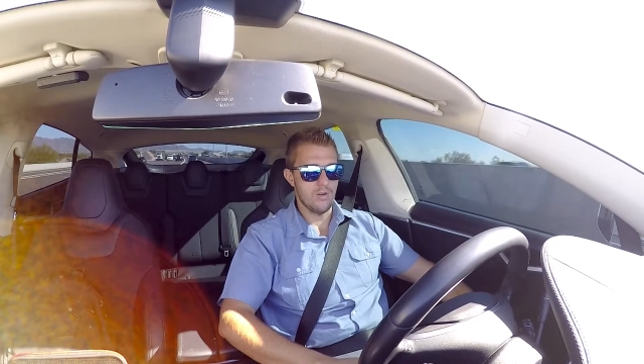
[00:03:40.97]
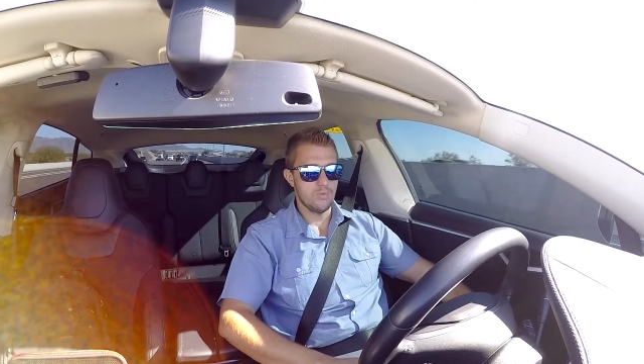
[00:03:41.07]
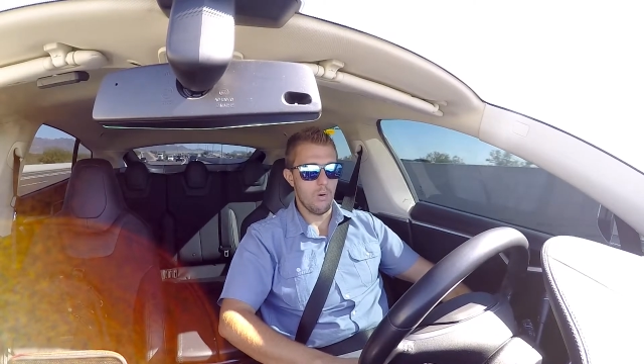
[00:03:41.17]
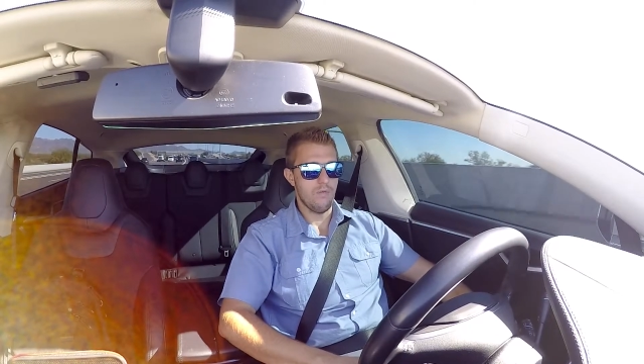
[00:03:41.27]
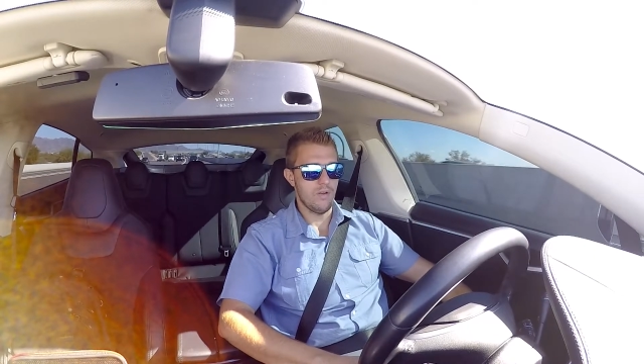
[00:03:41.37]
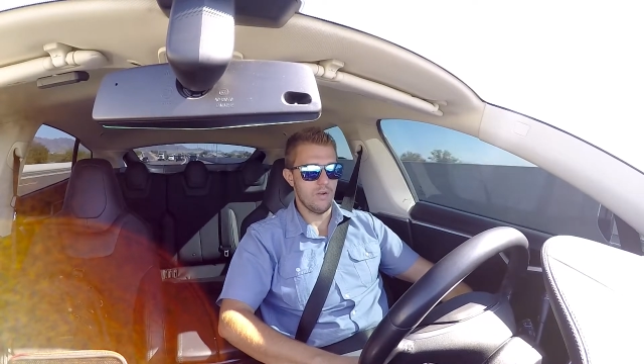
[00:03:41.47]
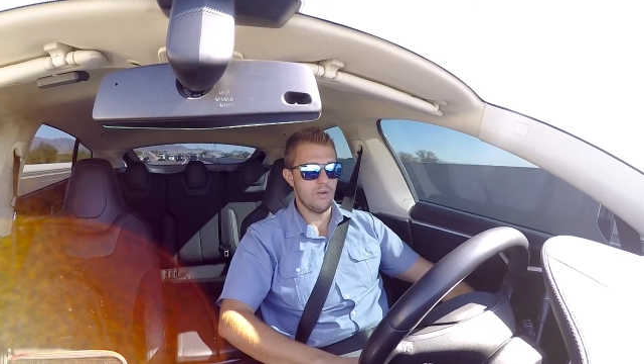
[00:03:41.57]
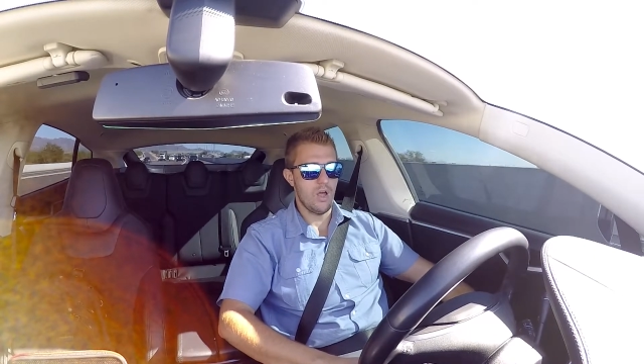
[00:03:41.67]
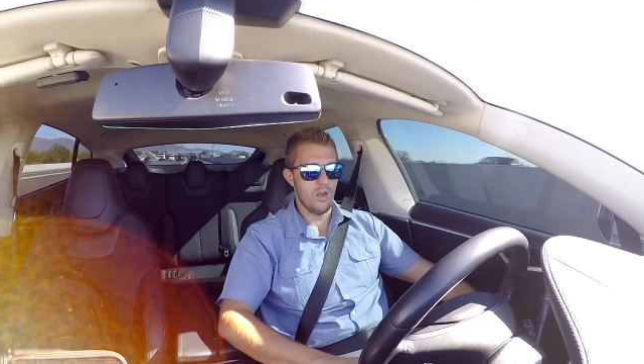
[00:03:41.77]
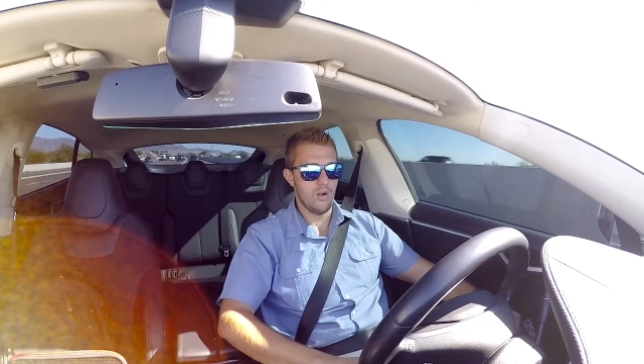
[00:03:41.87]

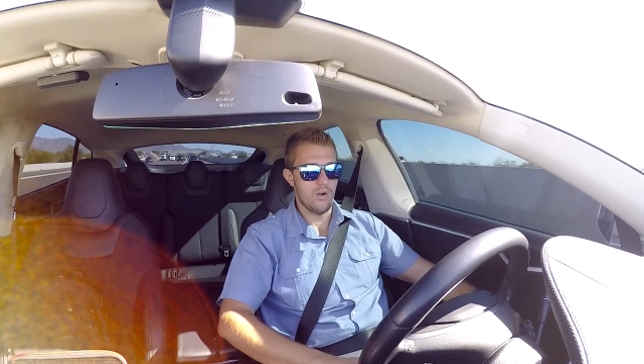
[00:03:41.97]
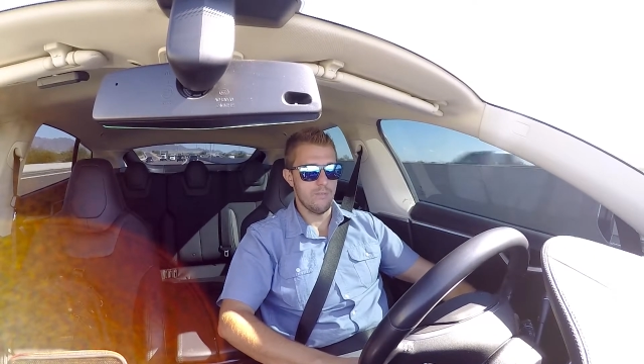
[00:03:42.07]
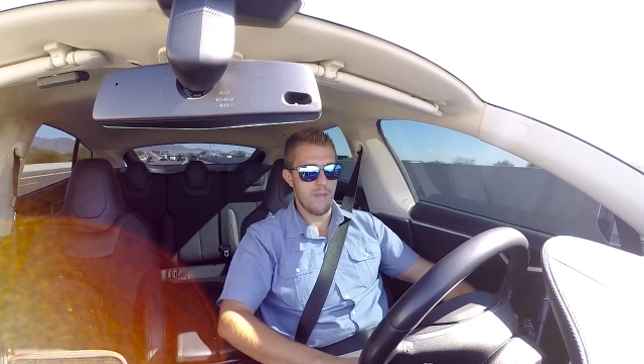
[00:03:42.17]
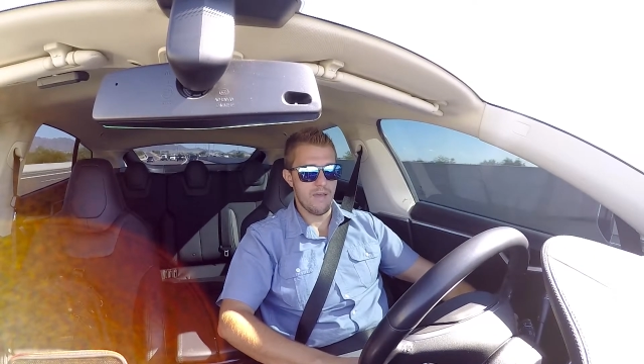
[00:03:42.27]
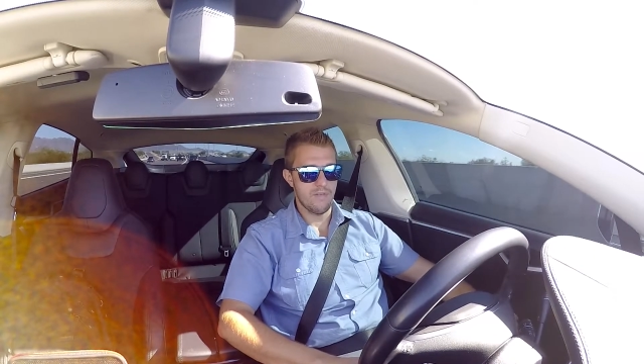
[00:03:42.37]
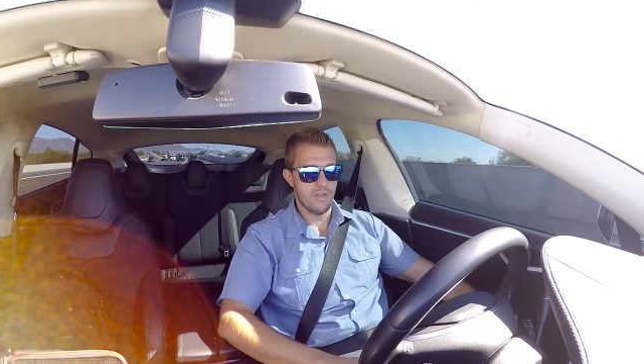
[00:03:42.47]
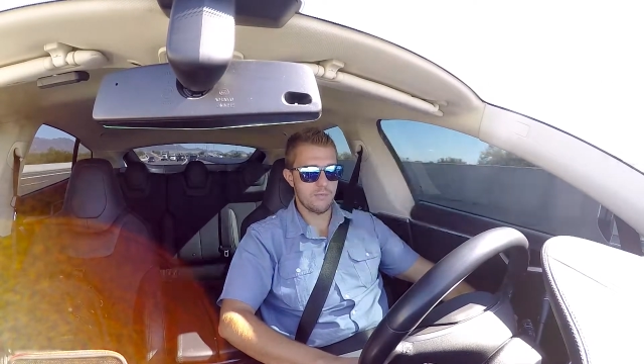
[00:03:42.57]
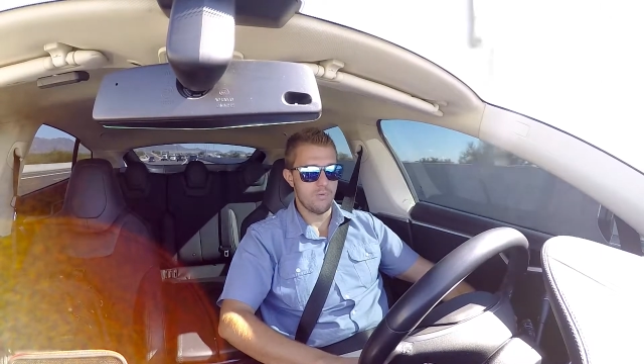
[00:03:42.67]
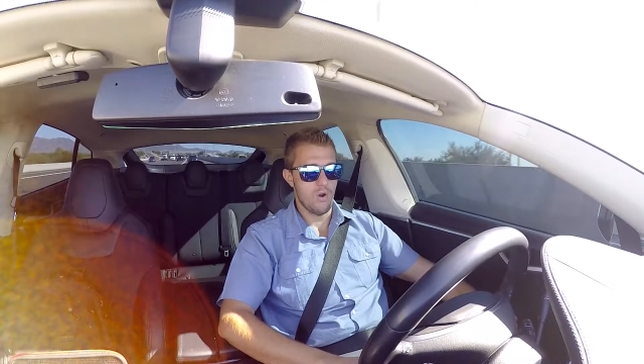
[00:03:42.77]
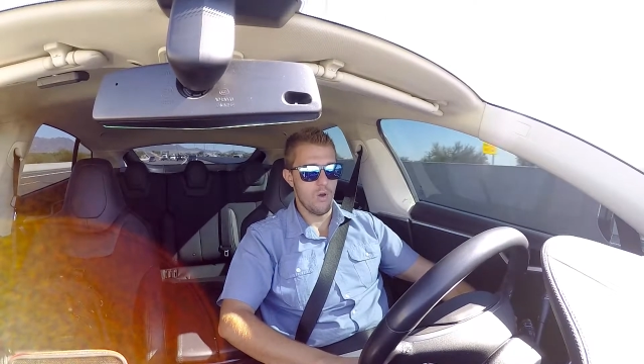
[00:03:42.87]
$1,200
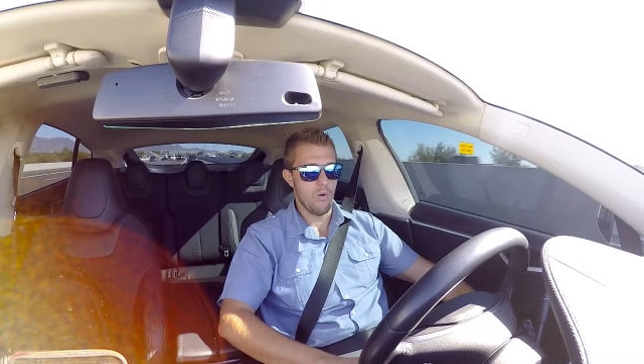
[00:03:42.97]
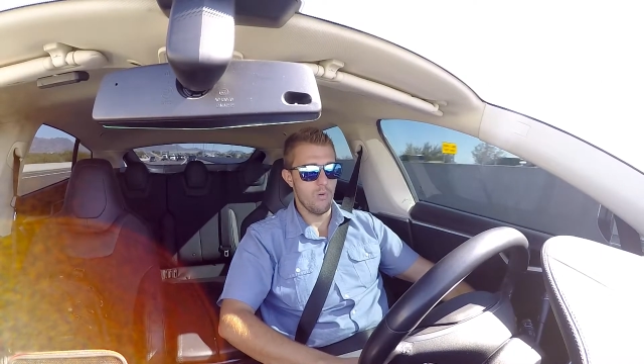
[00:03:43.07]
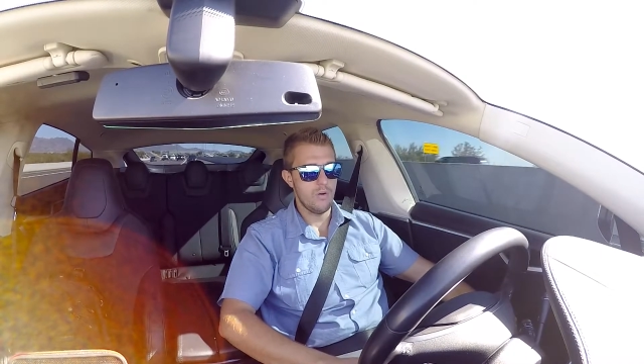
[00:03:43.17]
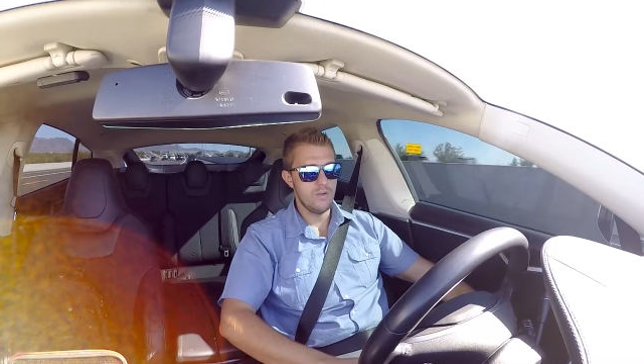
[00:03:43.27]
Mavic Pro